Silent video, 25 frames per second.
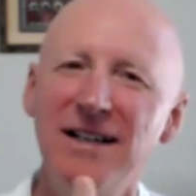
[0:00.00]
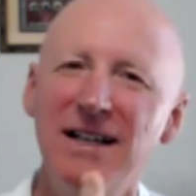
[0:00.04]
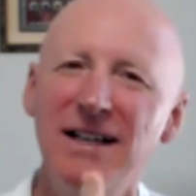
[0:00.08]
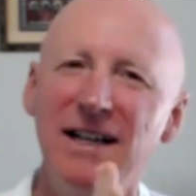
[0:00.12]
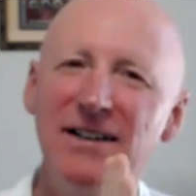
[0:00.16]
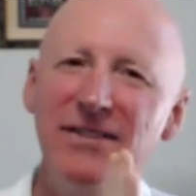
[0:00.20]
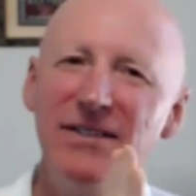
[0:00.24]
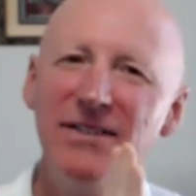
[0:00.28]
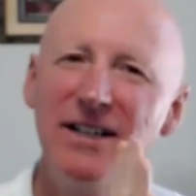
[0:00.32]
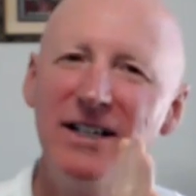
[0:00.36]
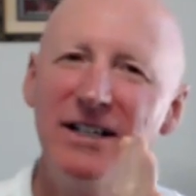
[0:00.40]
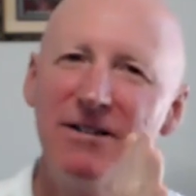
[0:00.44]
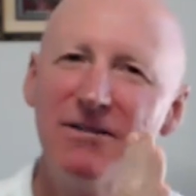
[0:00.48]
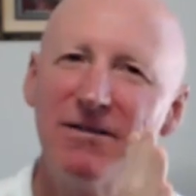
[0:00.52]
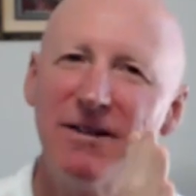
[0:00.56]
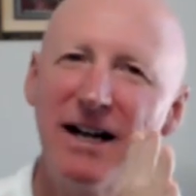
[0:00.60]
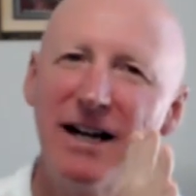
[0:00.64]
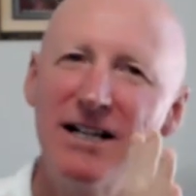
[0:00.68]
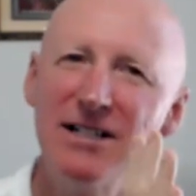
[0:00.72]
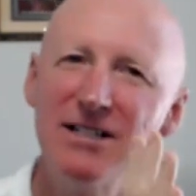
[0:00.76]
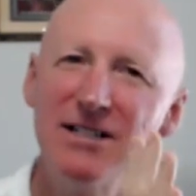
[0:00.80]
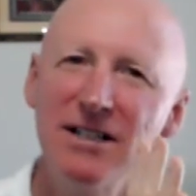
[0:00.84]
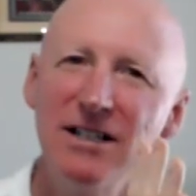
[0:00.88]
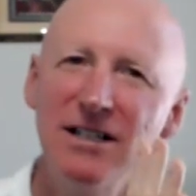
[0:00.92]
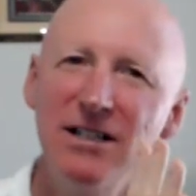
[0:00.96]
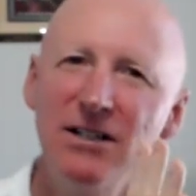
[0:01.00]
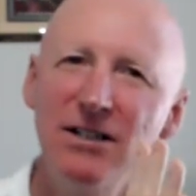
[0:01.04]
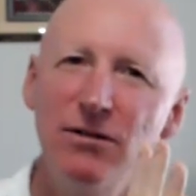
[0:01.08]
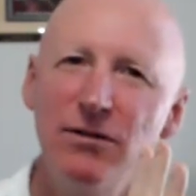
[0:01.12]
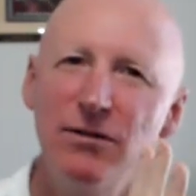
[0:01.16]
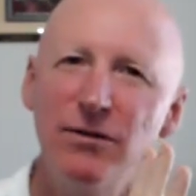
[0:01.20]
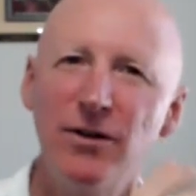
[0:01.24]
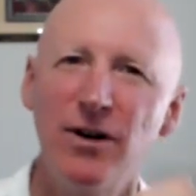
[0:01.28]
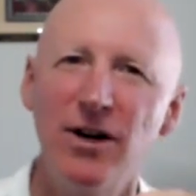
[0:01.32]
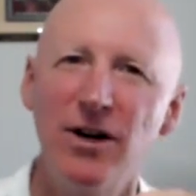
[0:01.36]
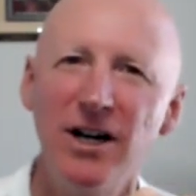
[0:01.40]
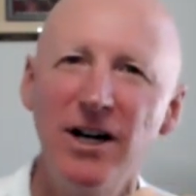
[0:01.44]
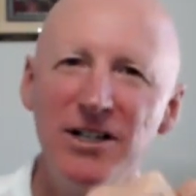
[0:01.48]
And then gradually you'll
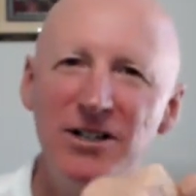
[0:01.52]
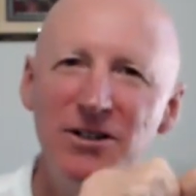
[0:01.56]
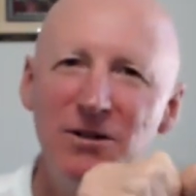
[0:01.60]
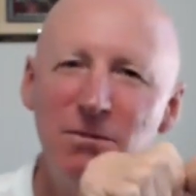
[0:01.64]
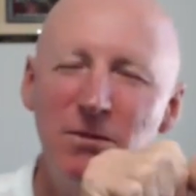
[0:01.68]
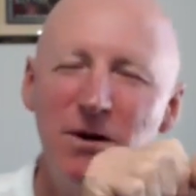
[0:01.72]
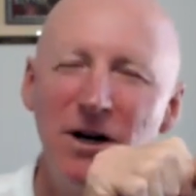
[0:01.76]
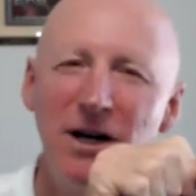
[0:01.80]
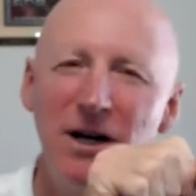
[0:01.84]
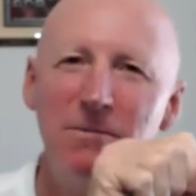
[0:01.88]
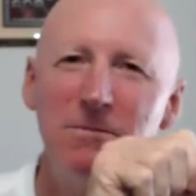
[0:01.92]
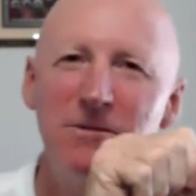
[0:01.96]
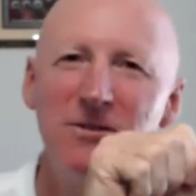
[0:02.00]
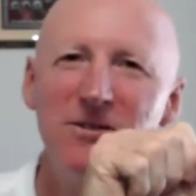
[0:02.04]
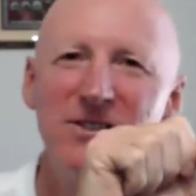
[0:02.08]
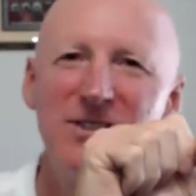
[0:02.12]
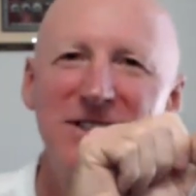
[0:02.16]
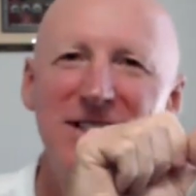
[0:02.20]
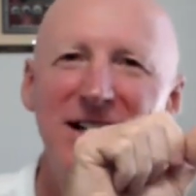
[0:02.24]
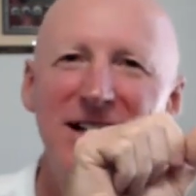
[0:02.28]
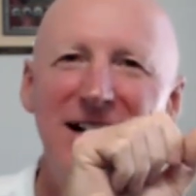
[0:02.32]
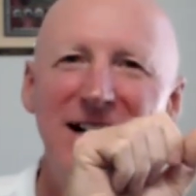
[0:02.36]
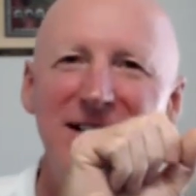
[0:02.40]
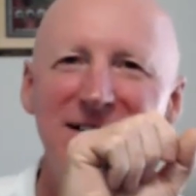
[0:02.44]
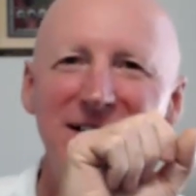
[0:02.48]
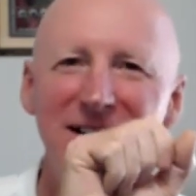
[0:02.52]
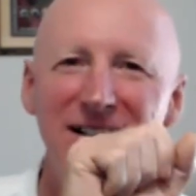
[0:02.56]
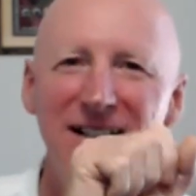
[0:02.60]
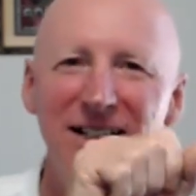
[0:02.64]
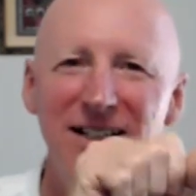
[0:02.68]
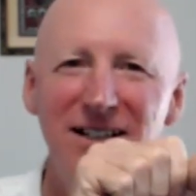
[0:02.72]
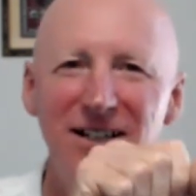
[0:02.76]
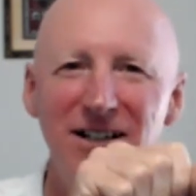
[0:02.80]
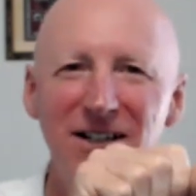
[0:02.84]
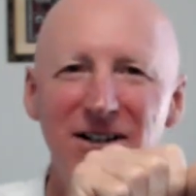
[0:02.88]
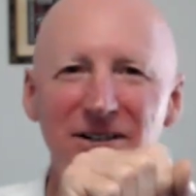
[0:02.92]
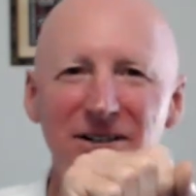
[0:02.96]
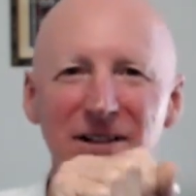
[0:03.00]
find your mind will start to
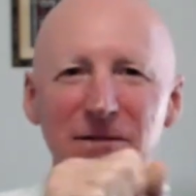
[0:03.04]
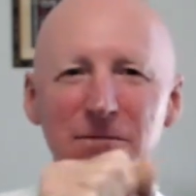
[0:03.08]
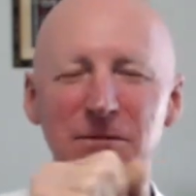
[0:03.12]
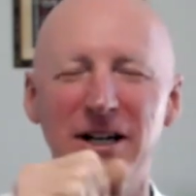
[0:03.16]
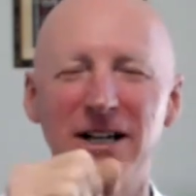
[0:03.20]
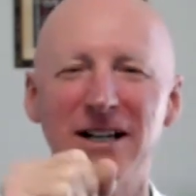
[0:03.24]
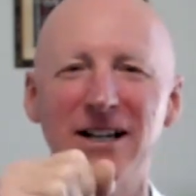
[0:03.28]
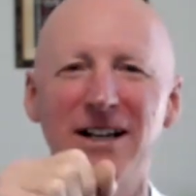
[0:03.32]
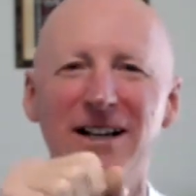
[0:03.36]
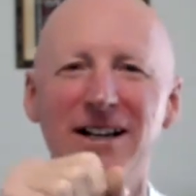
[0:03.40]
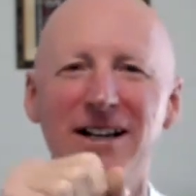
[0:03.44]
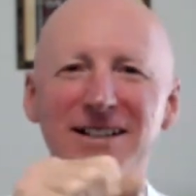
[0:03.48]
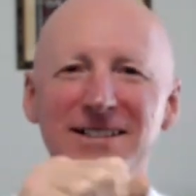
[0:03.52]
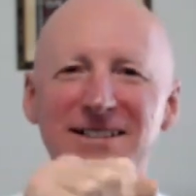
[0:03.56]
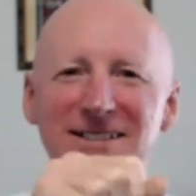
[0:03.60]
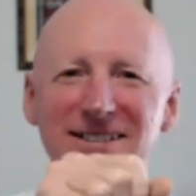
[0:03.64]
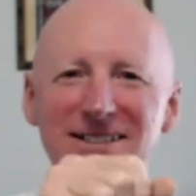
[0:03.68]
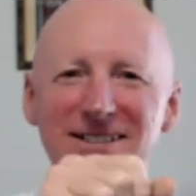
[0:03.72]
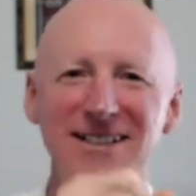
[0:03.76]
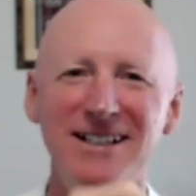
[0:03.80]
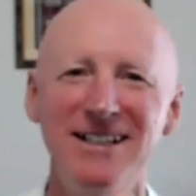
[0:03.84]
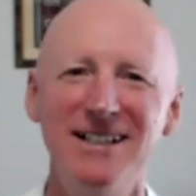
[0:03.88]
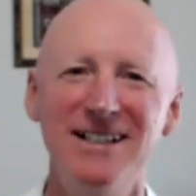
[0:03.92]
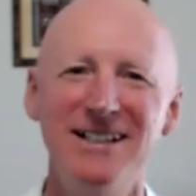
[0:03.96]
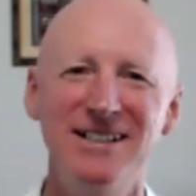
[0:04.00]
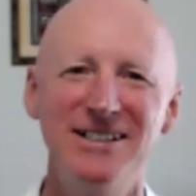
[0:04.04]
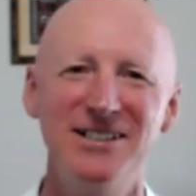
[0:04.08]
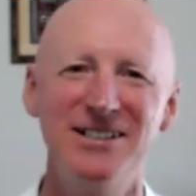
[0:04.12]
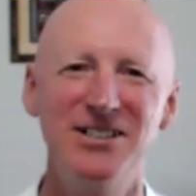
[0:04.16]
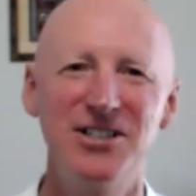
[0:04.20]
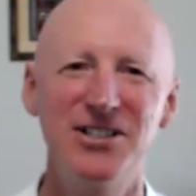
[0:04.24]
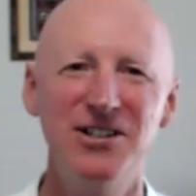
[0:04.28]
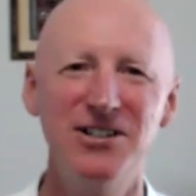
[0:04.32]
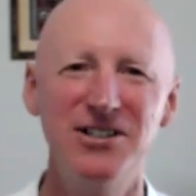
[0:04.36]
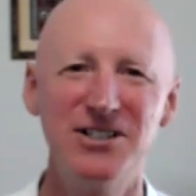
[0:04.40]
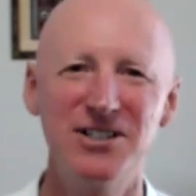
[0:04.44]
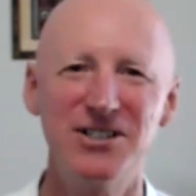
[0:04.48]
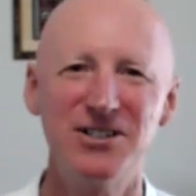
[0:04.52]
let go. In my classes,
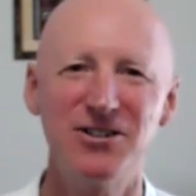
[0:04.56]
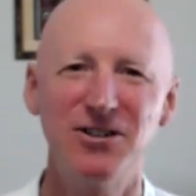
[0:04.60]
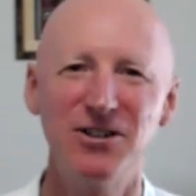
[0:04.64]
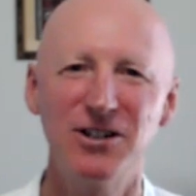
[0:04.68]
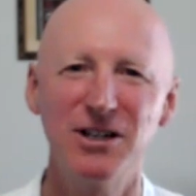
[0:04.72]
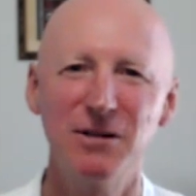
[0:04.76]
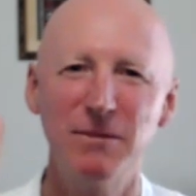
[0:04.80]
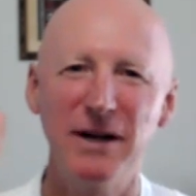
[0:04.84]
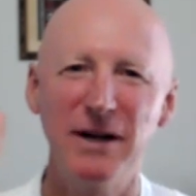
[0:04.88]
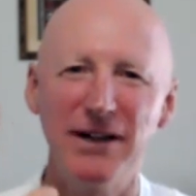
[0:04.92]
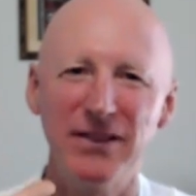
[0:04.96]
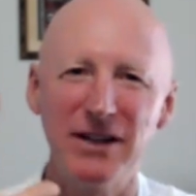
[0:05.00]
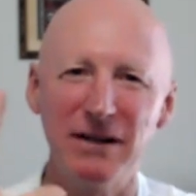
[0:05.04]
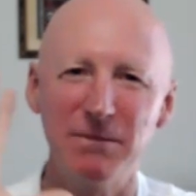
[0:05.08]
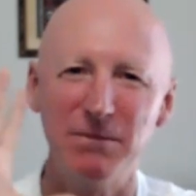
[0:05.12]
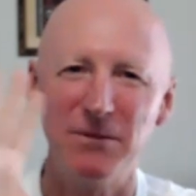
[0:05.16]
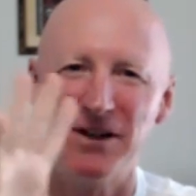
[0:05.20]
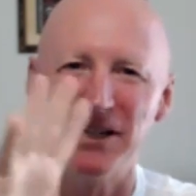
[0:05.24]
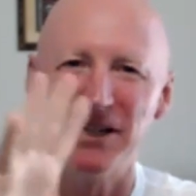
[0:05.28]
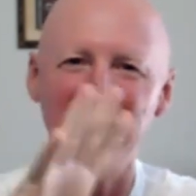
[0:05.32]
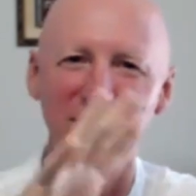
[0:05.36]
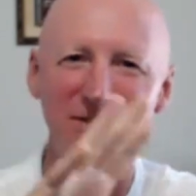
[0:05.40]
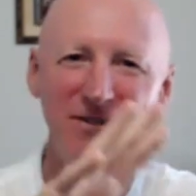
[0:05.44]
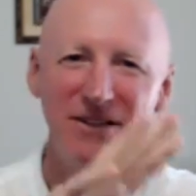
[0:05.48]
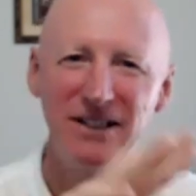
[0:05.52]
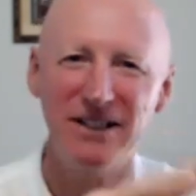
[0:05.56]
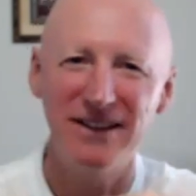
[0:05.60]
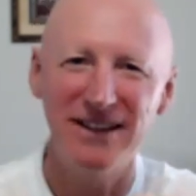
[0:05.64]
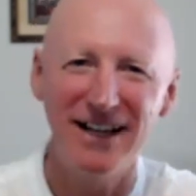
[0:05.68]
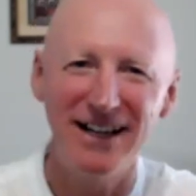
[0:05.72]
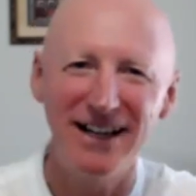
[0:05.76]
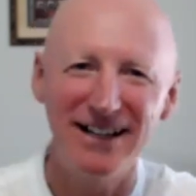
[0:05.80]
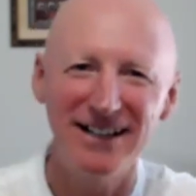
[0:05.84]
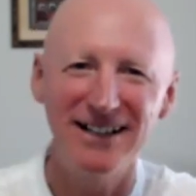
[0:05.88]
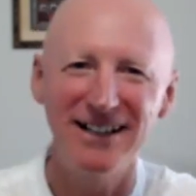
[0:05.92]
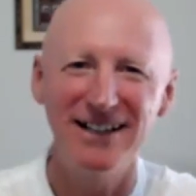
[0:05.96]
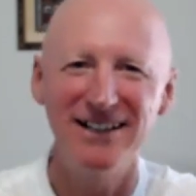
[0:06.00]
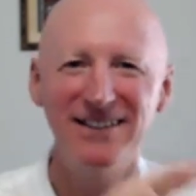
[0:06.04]
students talk about their mind doing
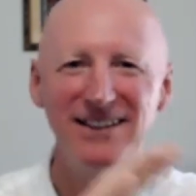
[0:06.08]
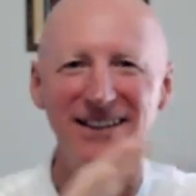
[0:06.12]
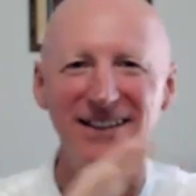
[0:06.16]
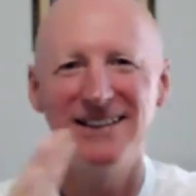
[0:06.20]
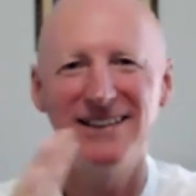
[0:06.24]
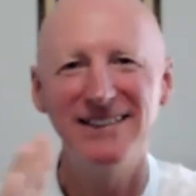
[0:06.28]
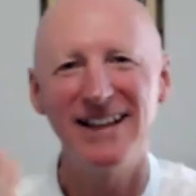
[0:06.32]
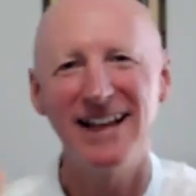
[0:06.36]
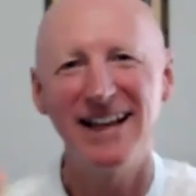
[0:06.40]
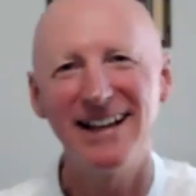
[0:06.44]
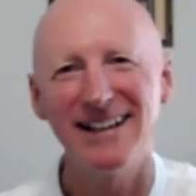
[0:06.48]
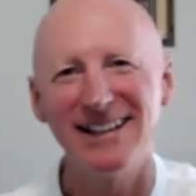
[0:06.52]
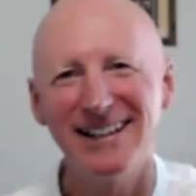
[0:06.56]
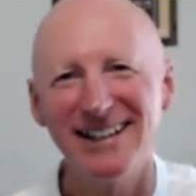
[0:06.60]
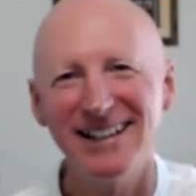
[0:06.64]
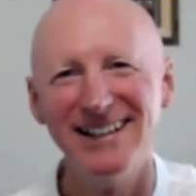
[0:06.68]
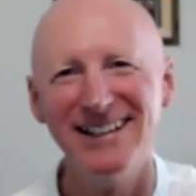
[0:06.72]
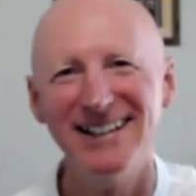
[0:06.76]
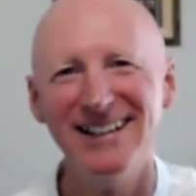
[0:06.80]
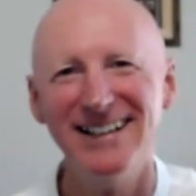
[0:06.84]
that and then that.